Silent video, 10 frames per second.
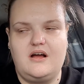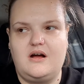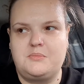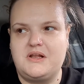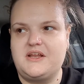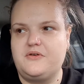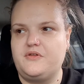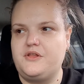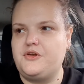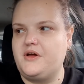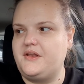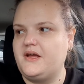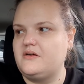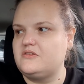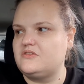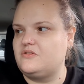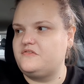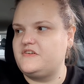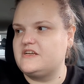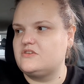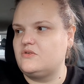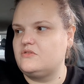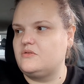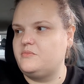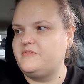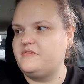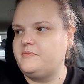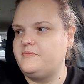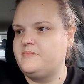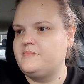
I'm glad I got the 9 now because I've got thick socks on with them.